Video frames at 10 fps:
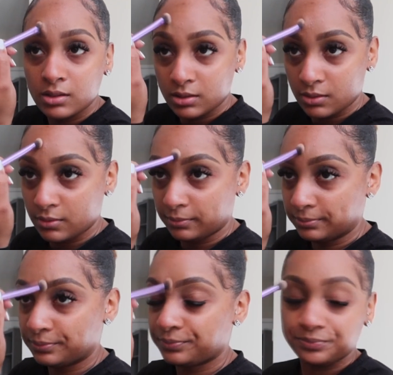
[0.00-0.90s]
So,
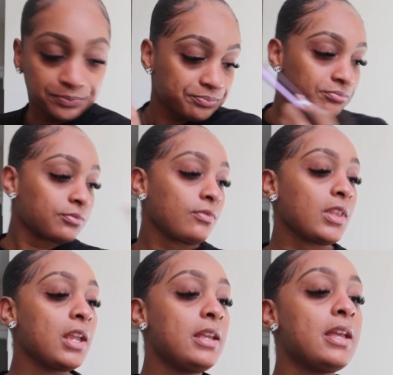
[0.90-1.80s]

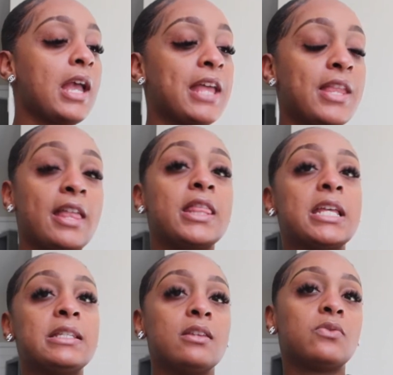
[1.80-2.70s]
and then
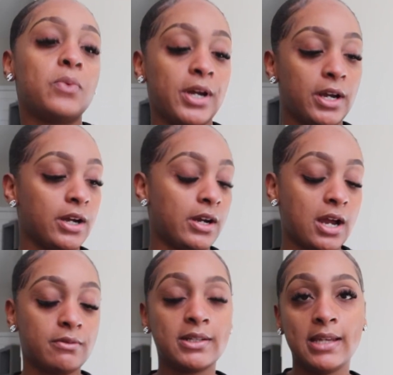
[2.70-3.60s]
this is where I
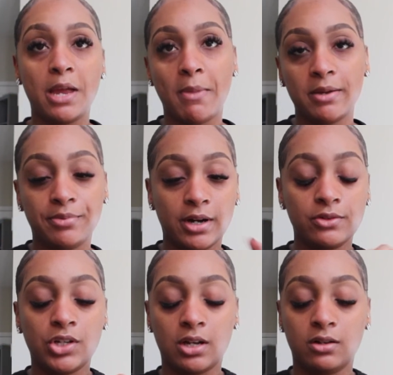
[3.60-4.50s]
would take my brow
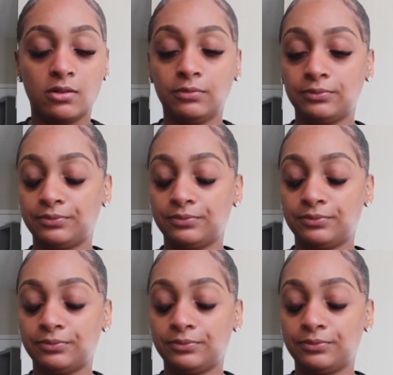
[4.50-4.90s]
gel,